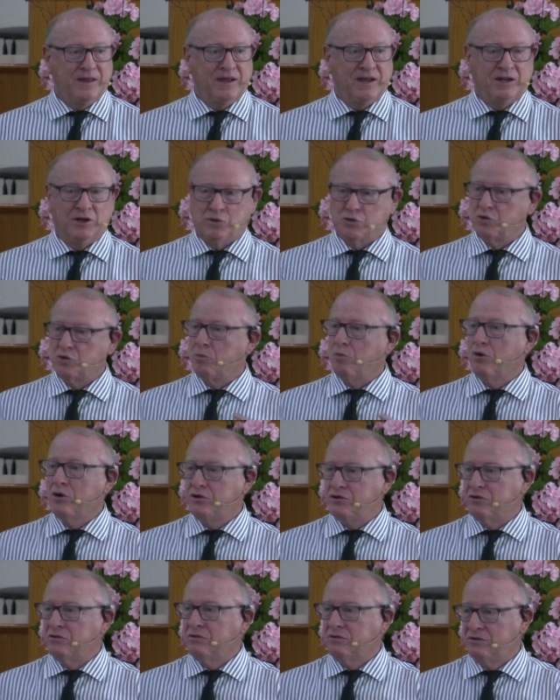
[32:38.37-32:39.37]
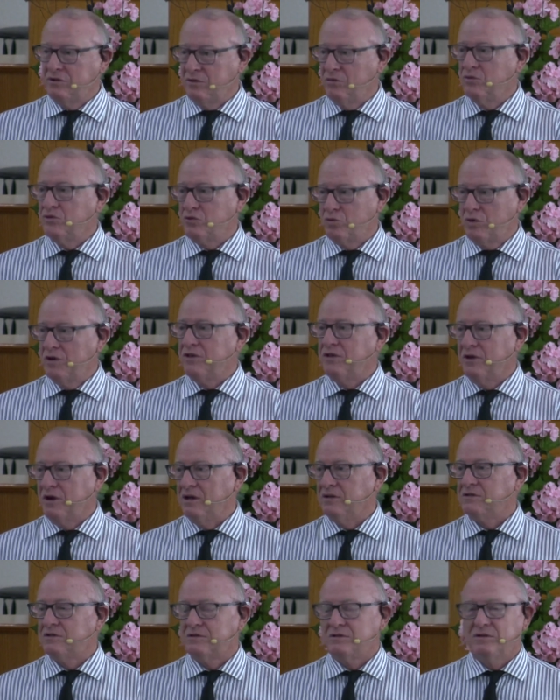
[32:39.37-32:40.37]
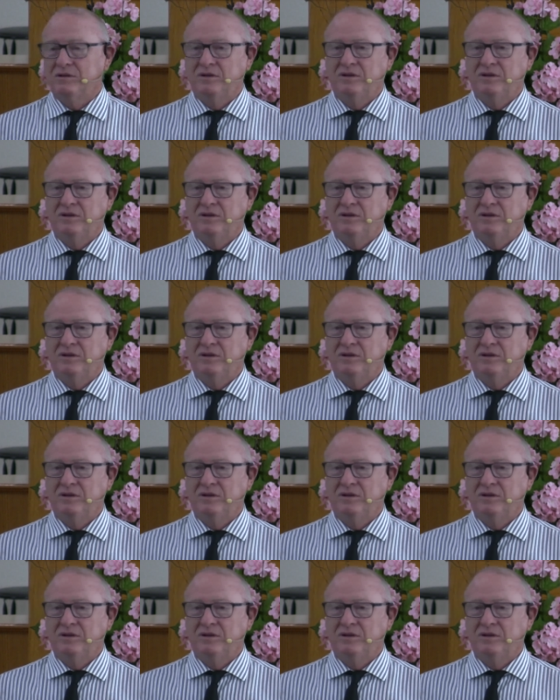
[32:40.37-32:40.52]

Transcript: And there was a preacher that was with us.